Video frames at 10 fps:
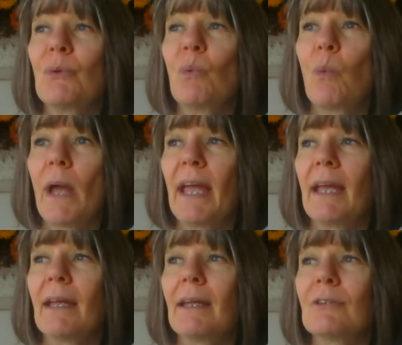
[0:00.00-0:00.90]

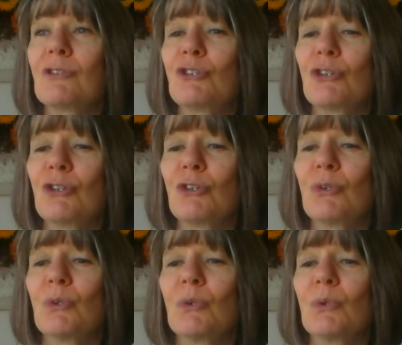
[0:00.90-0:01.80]
way
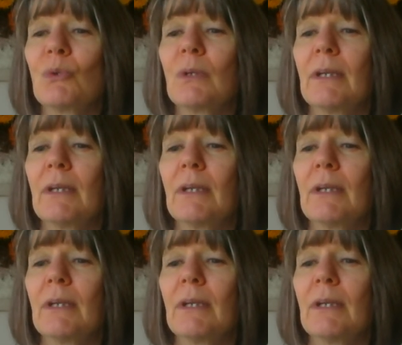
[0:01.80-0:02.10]
to